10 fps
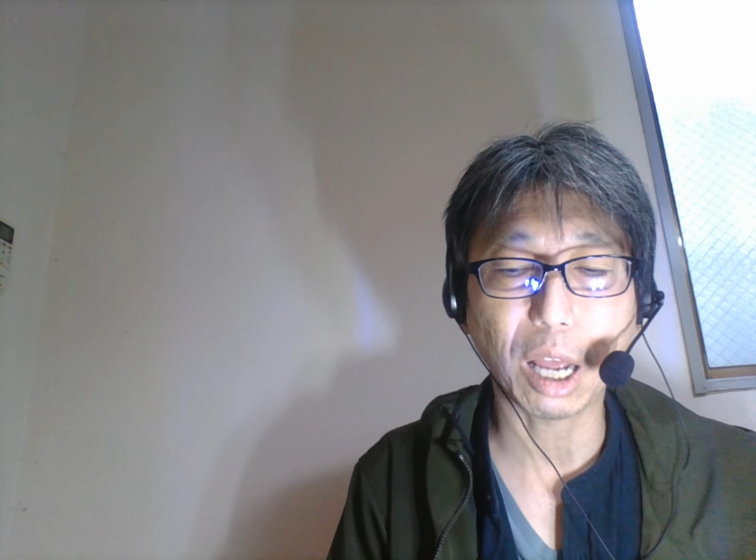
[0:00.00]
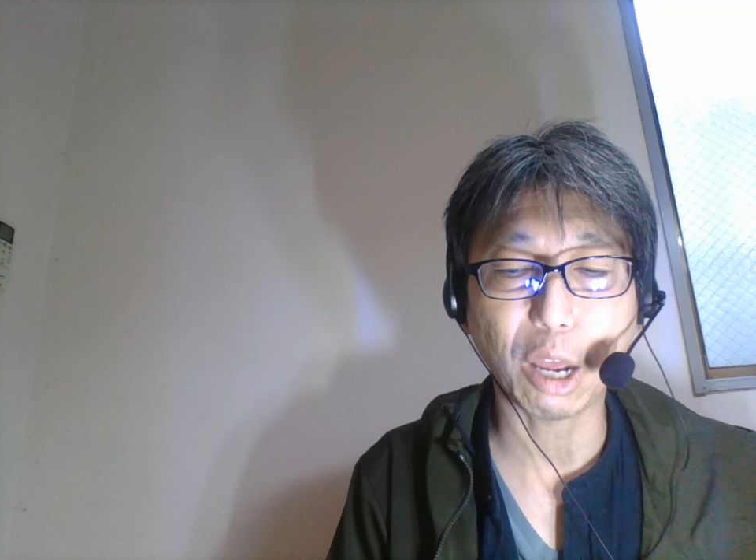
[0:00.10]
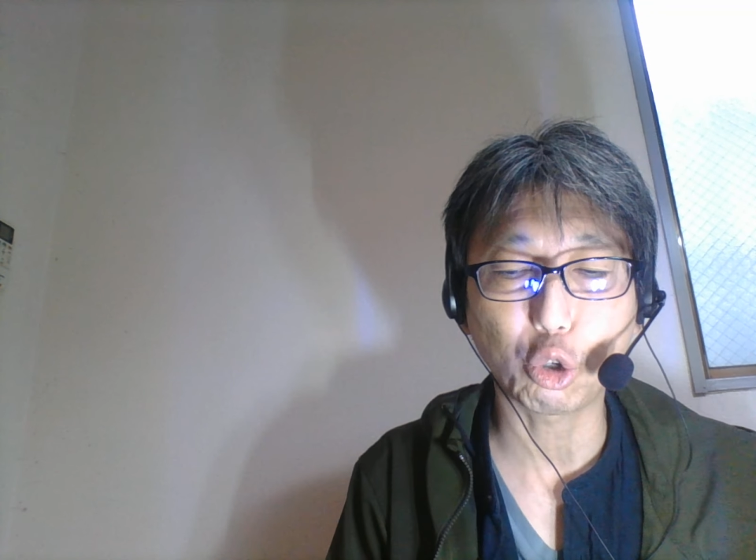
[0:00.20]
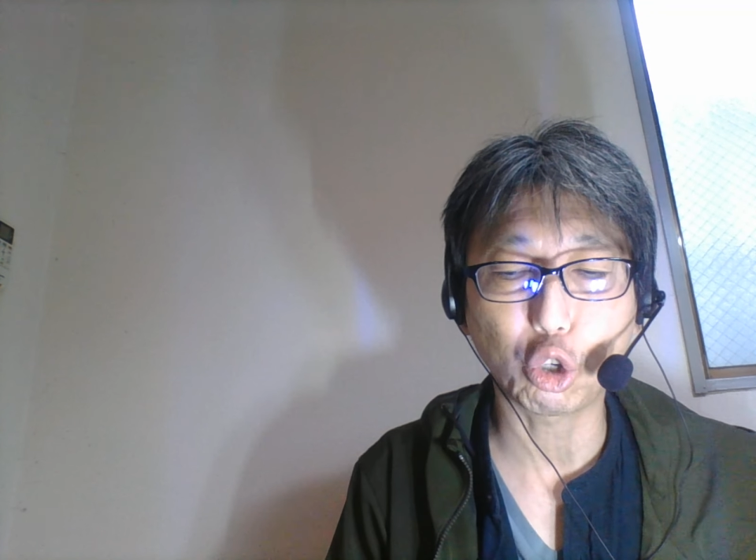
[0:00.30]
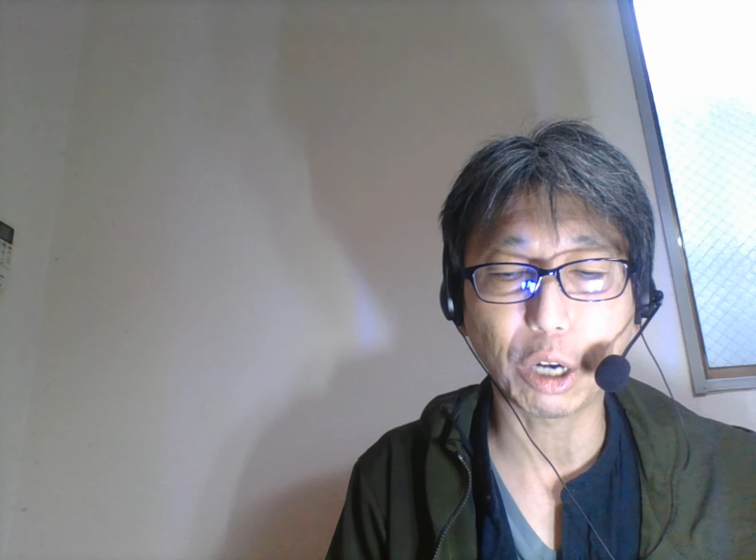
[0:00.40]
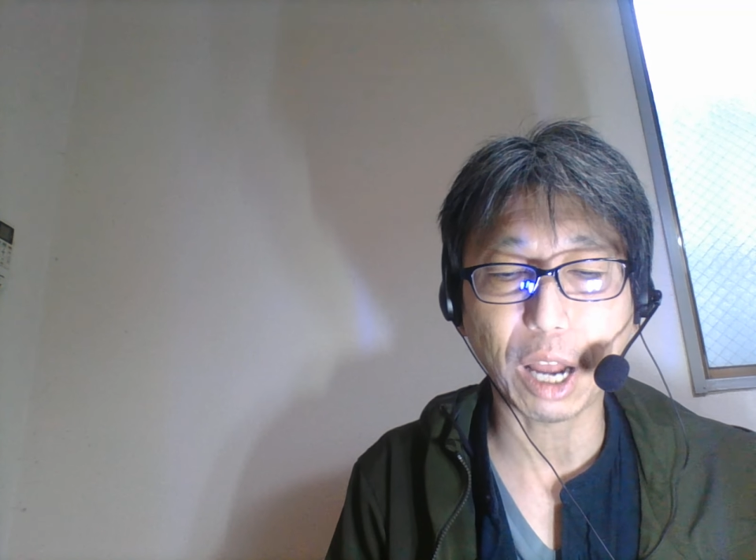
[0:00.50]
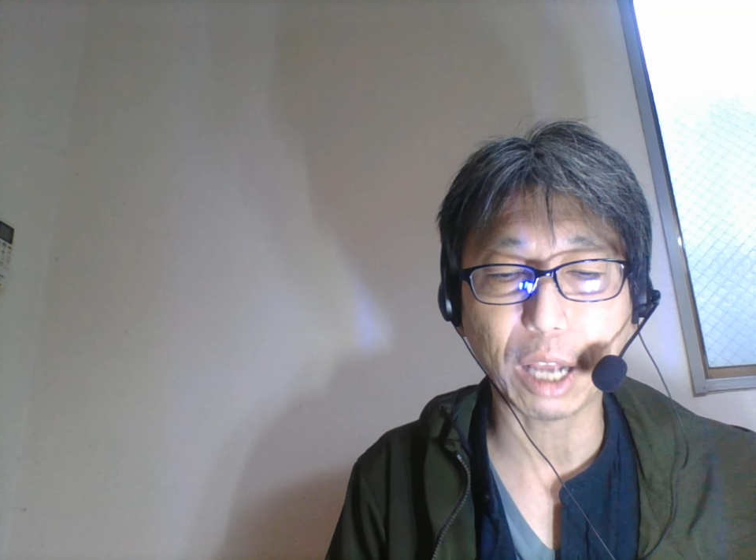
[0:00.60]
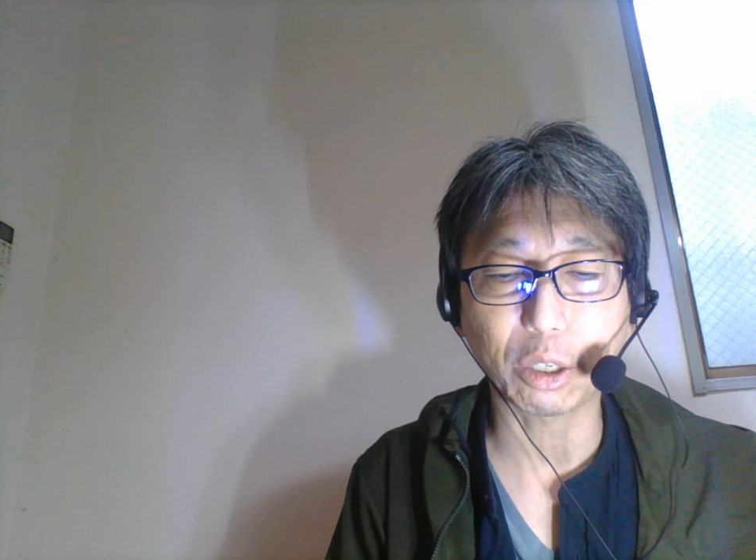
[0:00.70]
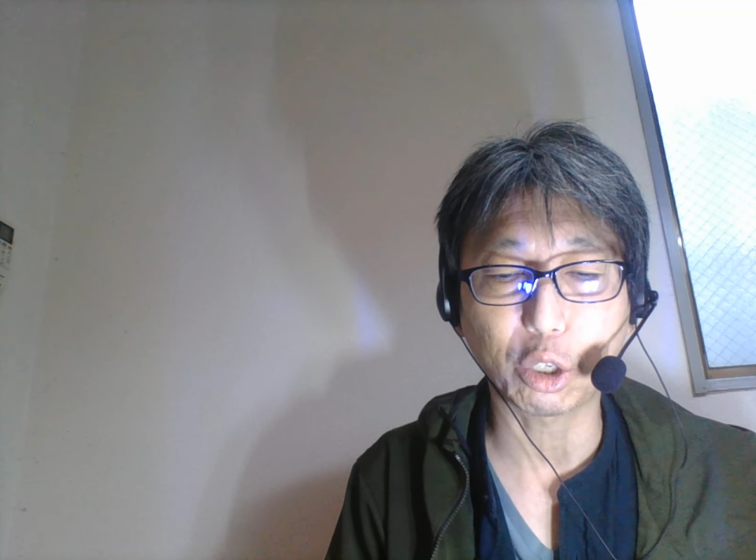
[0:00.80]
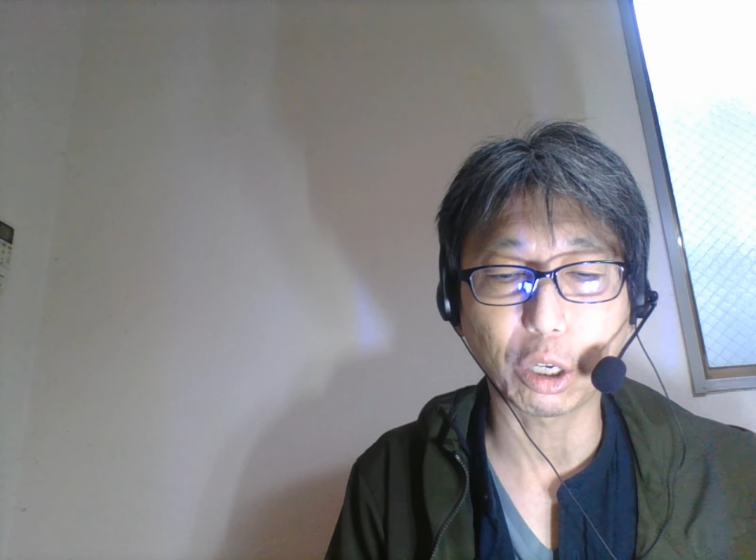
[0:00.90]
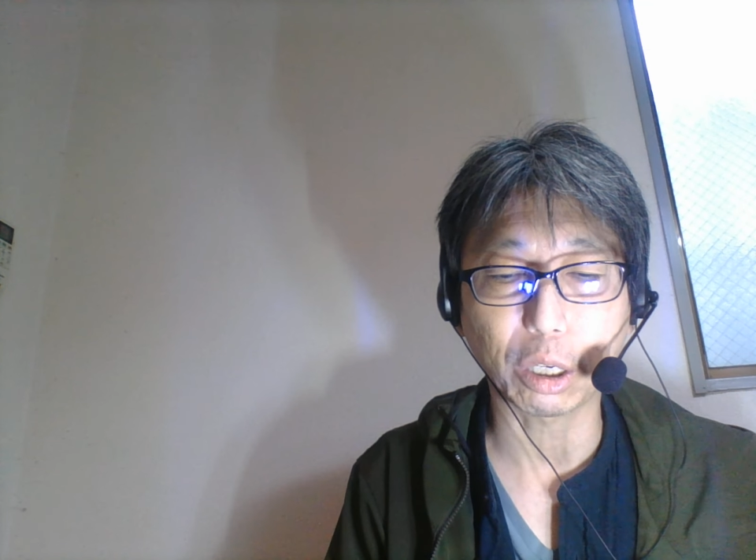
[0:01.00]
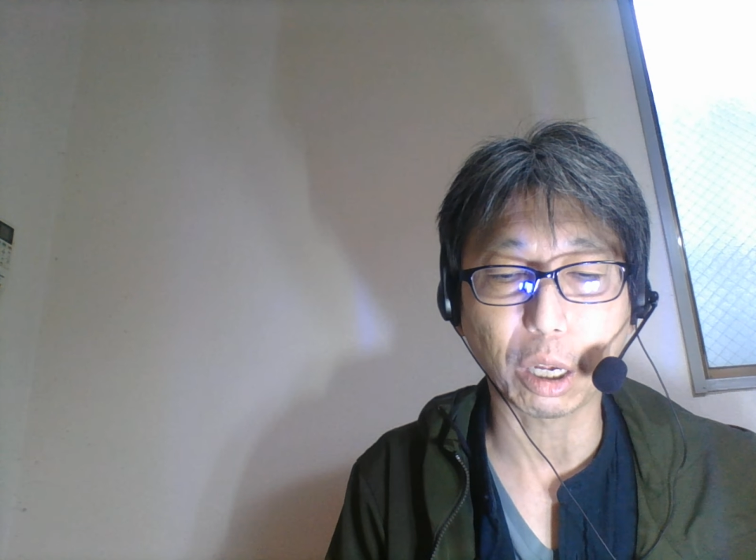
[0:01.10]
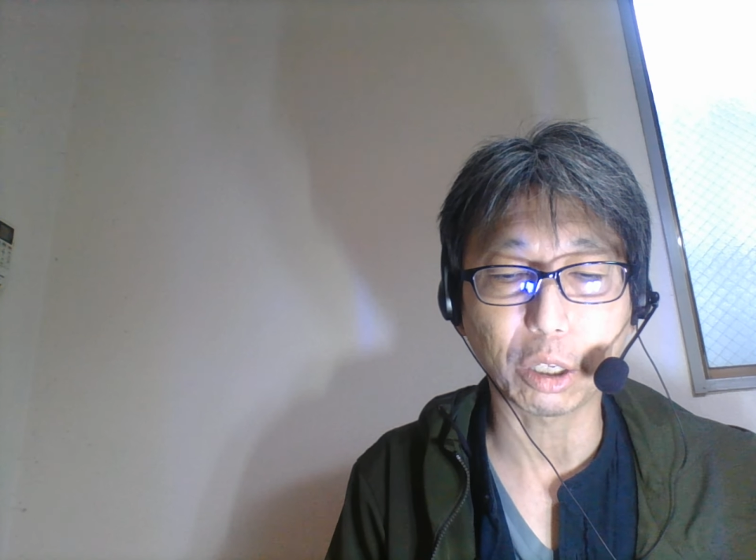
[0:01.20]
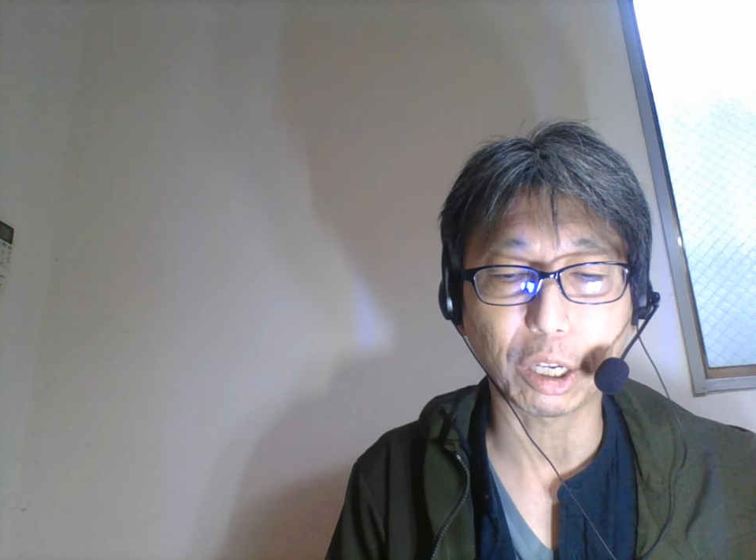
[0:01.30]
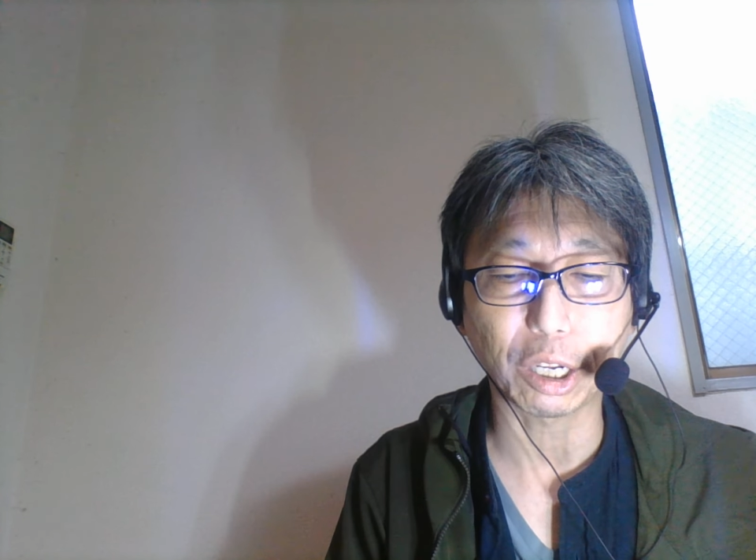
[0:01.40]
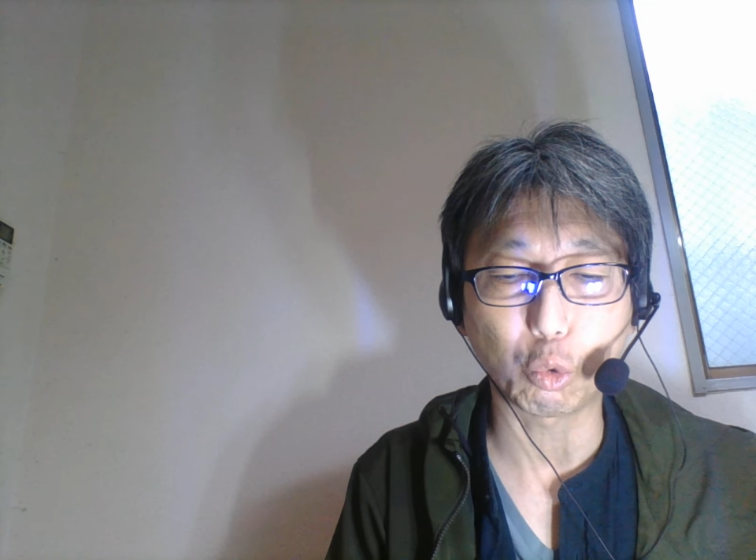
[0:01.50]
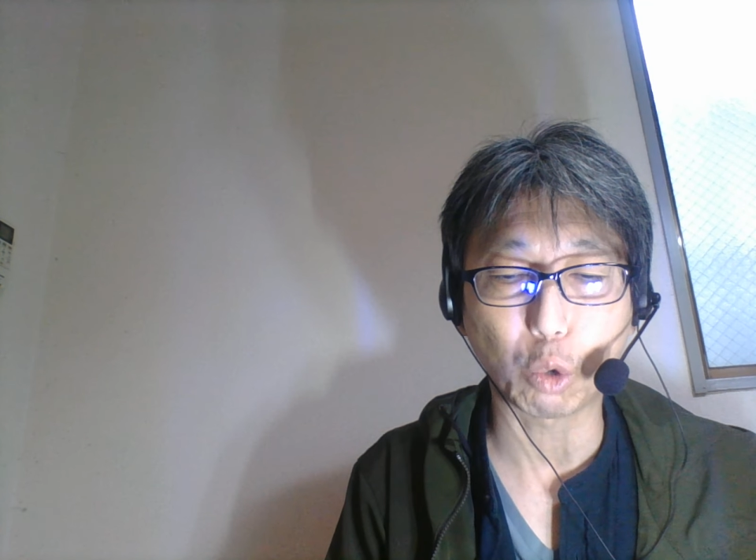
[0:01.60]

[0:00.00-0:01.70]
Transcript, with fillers: I would like to continue